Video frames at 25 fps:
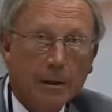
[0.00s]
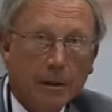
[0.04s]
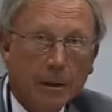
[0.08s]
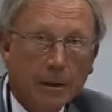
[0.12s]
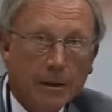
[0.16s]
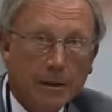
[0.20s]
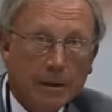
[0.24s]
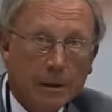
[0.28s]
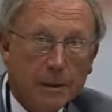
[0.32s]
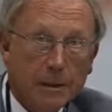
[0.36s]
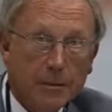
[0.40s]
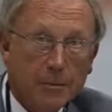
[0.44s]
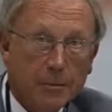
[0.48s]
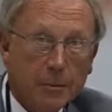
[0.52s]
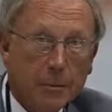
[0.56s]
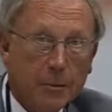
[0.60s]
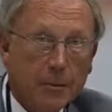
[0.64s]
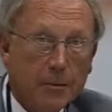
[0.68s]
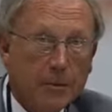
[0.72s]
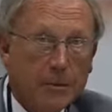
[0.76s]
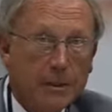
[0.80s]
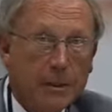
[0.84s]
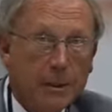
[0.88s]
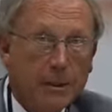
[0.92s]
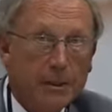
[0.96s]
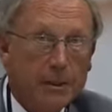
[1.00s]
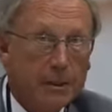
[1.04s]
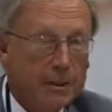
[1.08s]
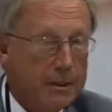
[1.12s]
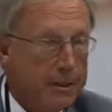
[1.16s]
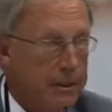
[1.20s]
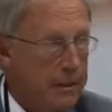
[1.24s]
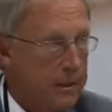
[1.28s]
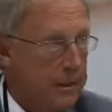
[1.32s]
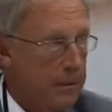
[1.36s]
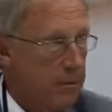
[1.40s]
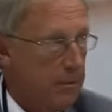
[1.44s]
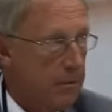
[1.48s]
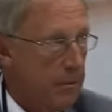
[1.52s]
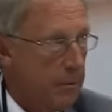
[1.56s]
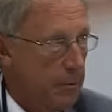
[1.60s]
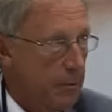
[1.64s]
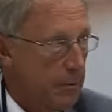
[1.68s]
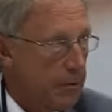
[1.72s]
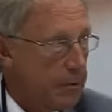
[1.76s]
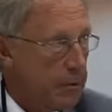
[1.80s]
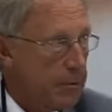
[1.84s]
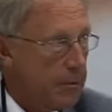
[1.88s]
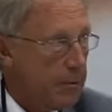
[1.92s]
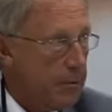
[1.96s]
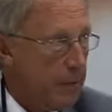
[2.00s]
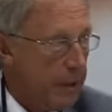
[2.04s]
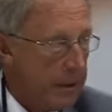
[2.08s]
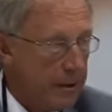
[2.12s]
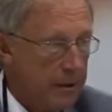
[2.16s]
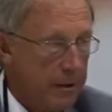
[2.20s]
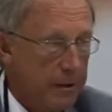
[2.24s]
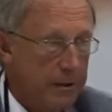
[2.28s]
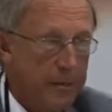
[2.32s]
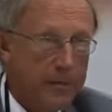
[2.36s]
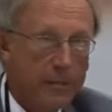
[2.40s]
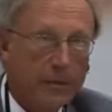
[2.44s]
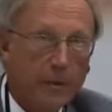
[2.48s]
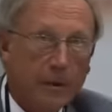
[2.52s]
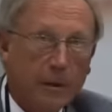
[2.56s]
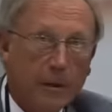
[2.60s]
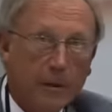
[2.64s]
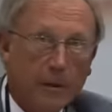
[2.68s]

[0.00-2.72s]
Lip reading: In this project, in this prospective